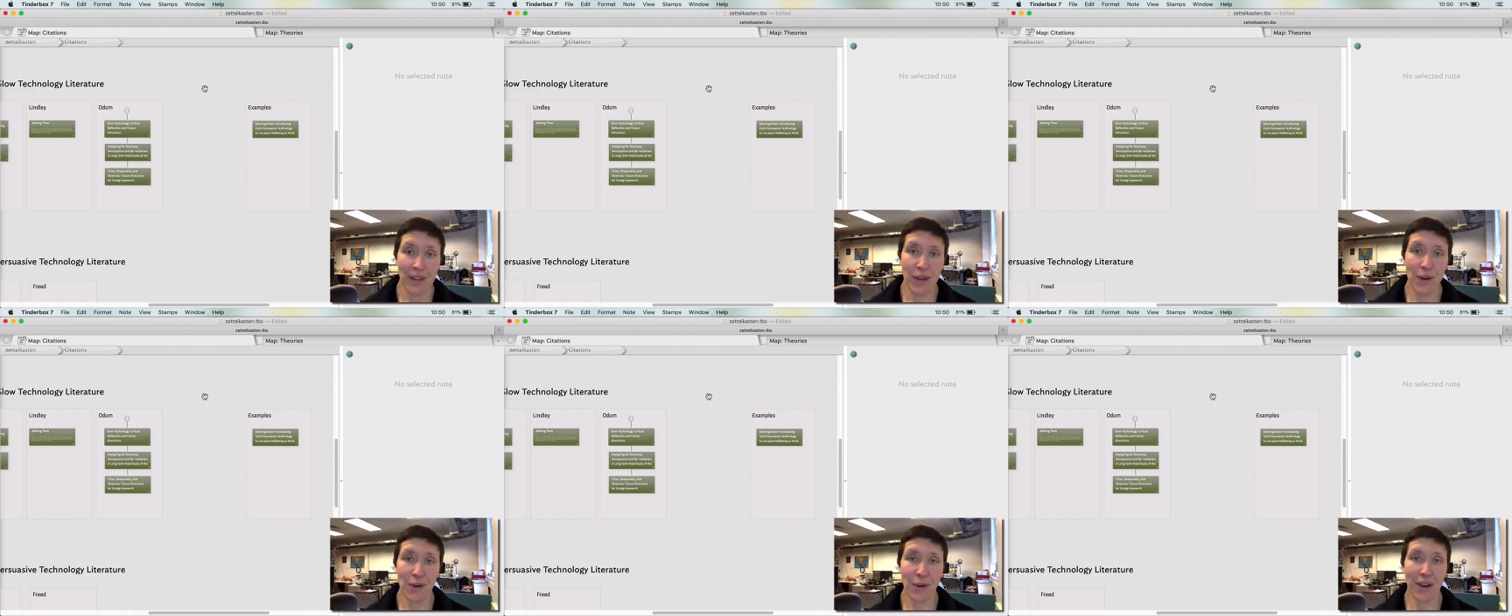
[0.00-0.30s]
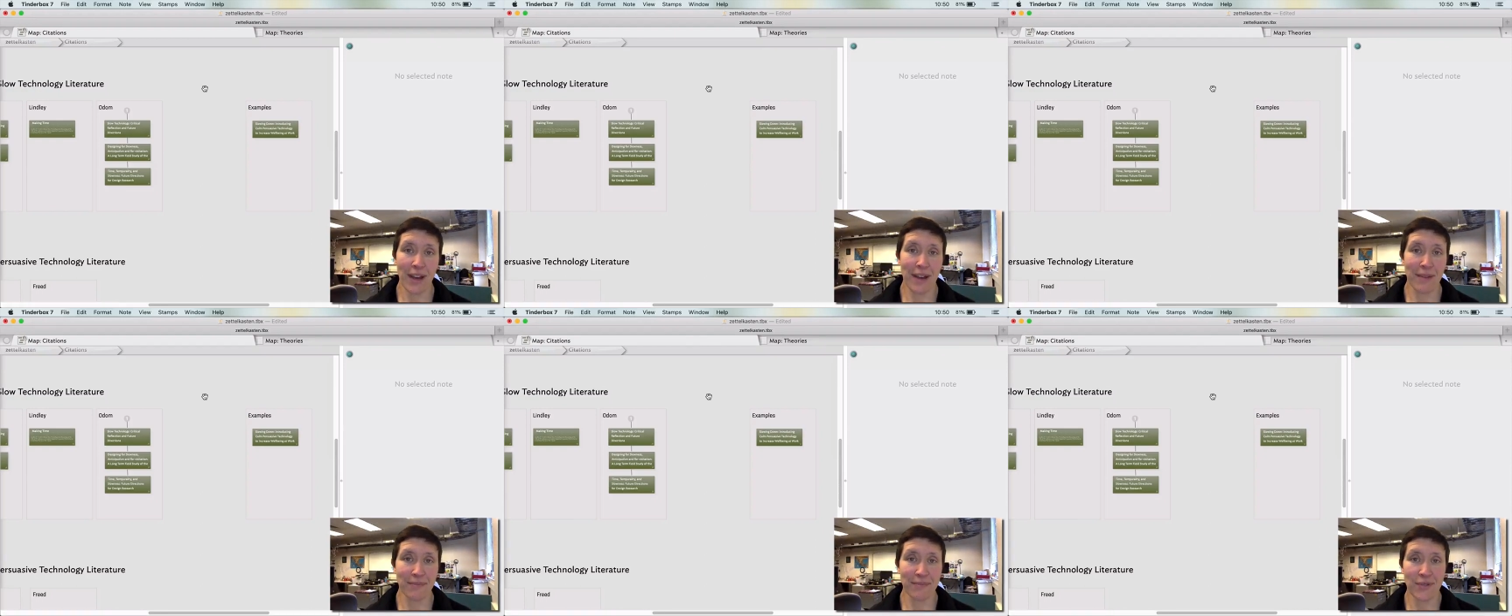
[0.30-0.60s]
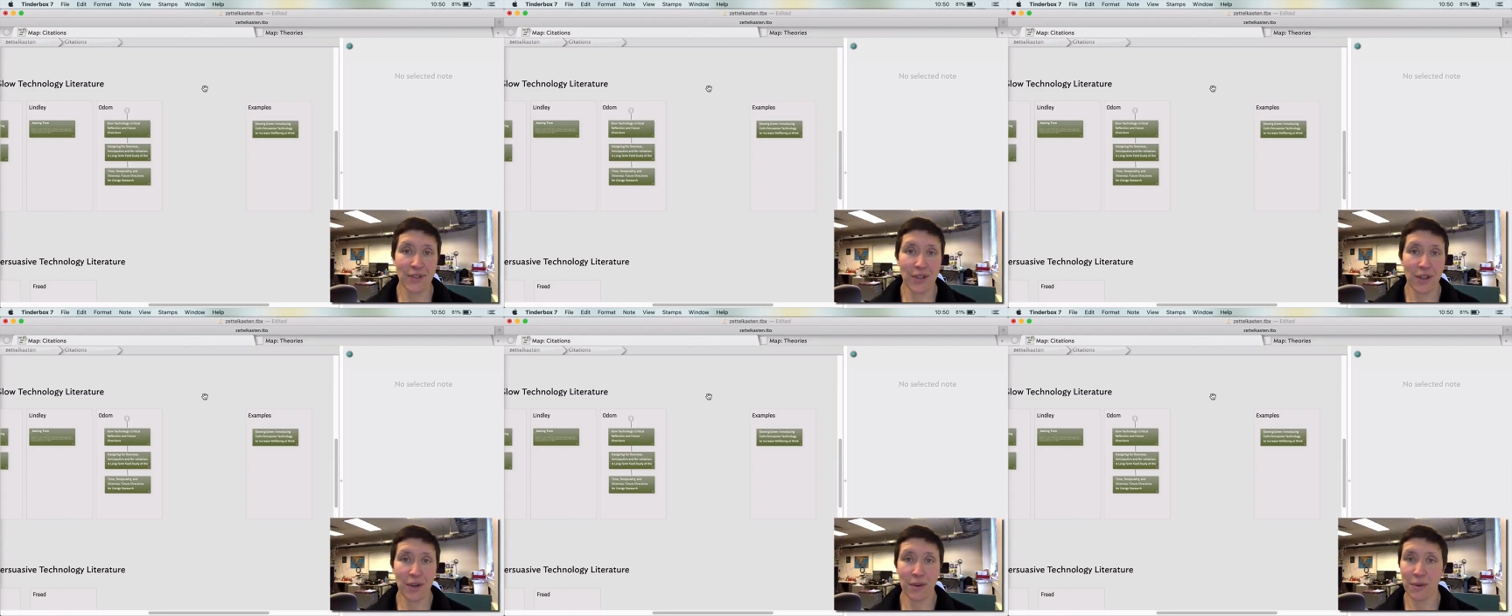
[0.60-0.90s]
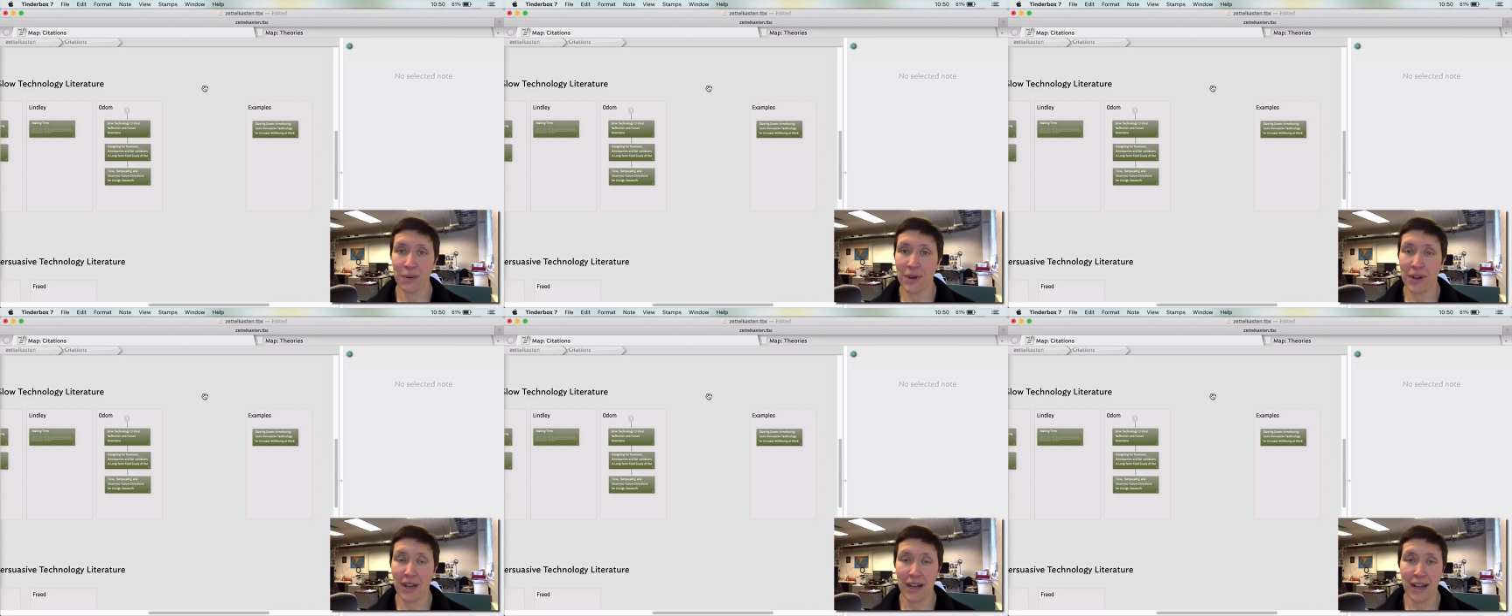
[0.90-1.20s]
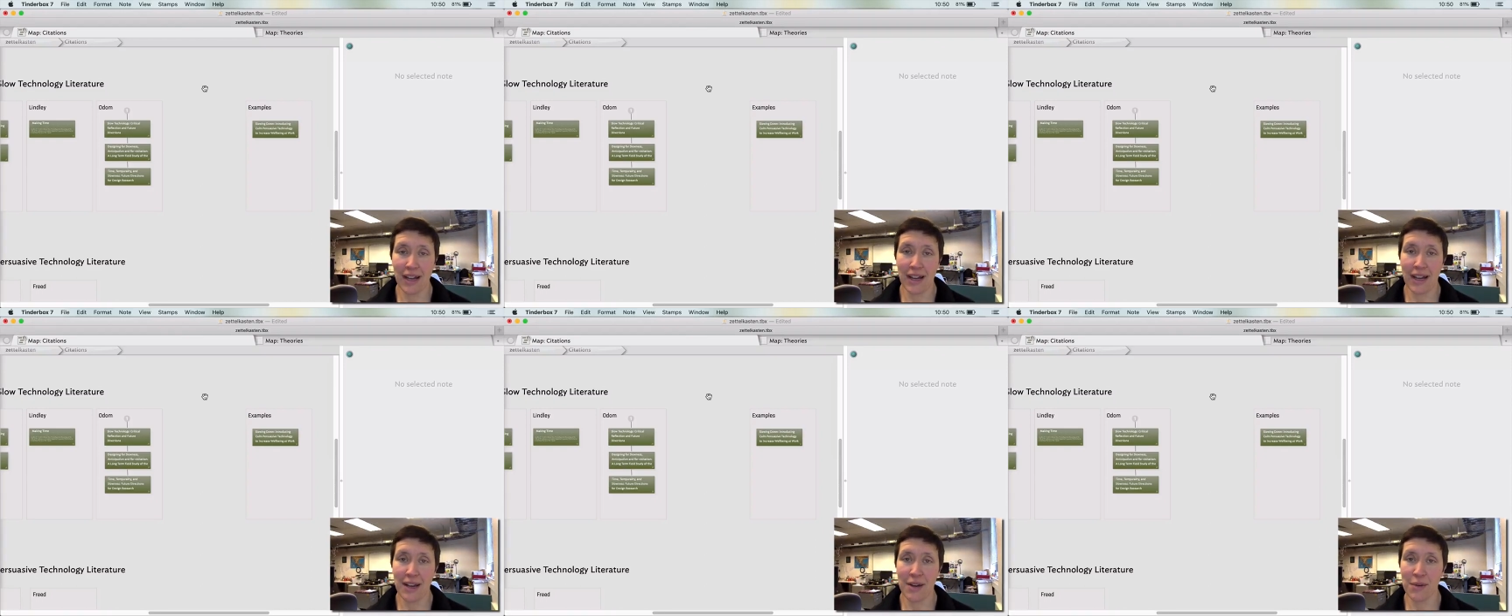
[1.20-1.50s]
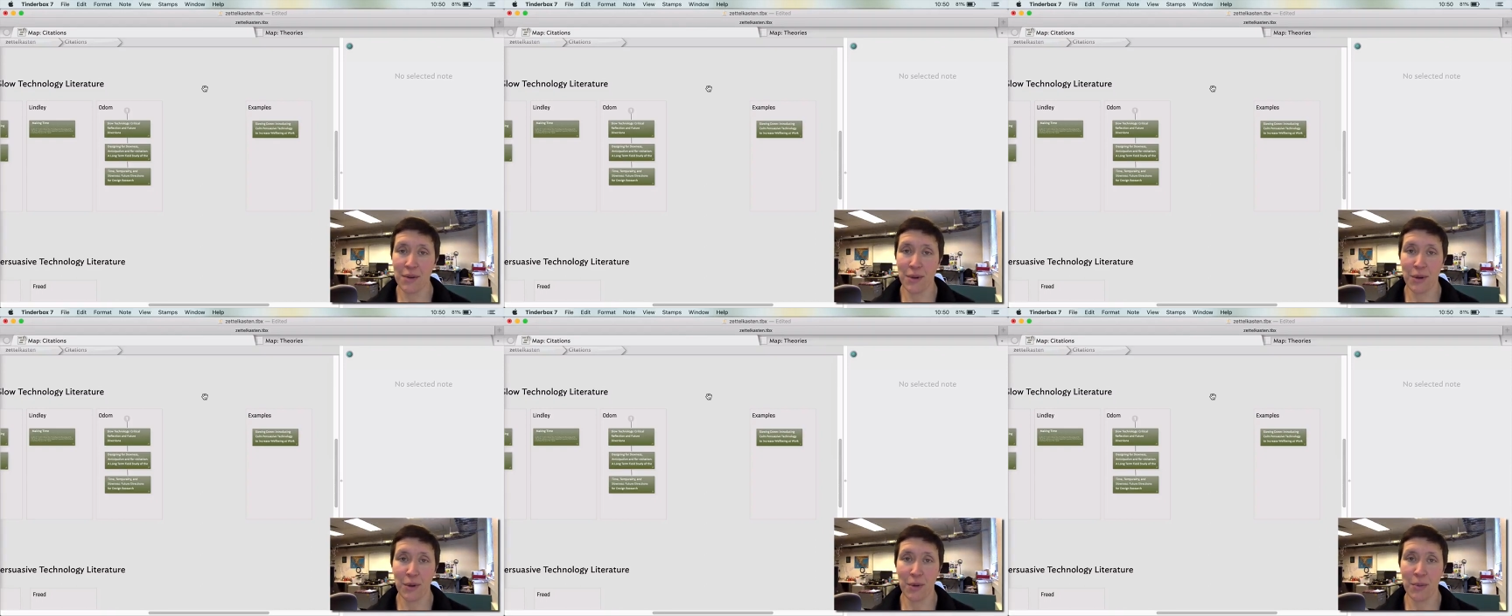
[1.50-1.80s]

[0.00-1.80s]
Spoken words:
Okay, so I want to